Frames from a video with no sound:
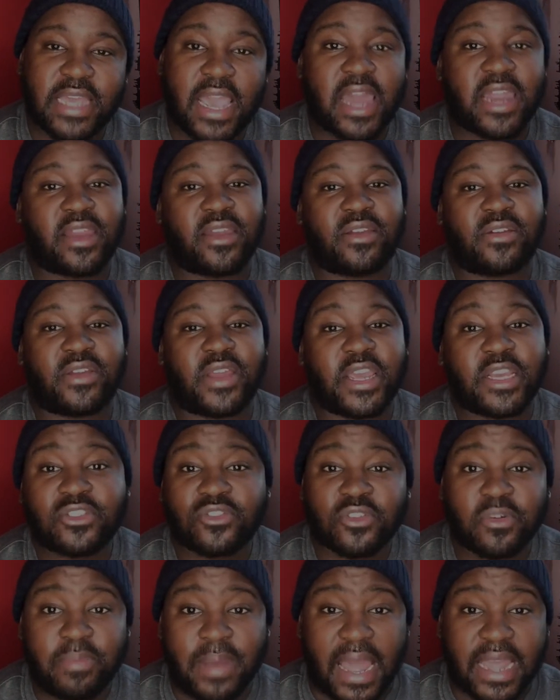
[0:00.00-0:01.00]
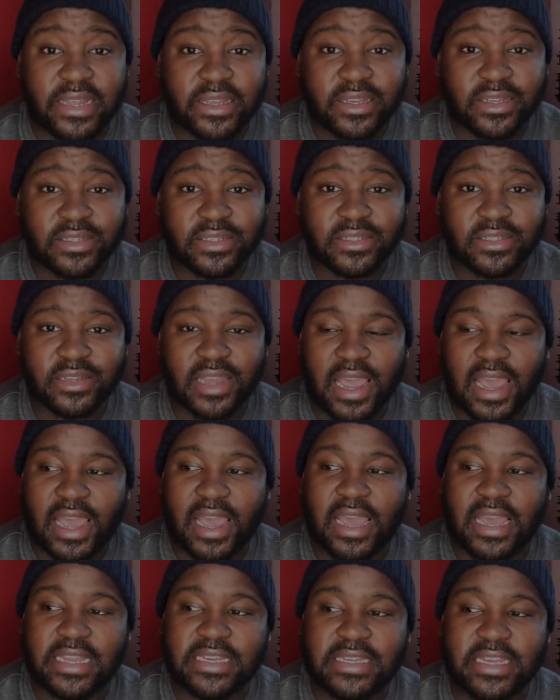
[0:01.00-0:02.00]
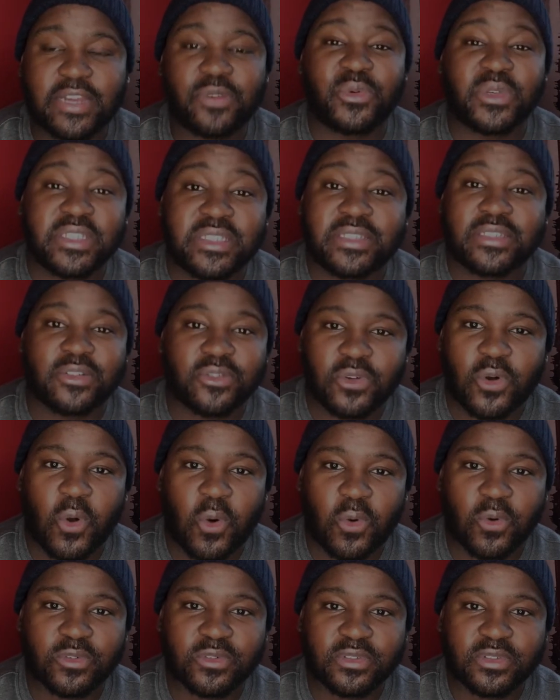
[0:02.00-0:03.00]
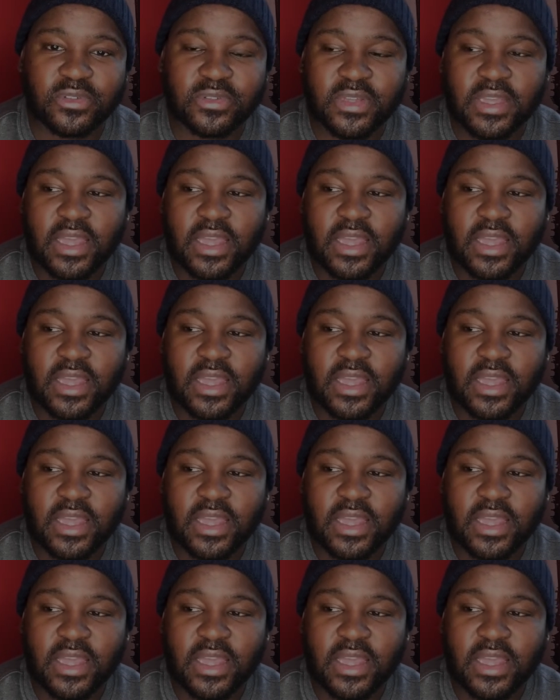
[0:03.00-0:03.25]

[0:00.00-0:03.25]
added an extra blanket, and it was still cold.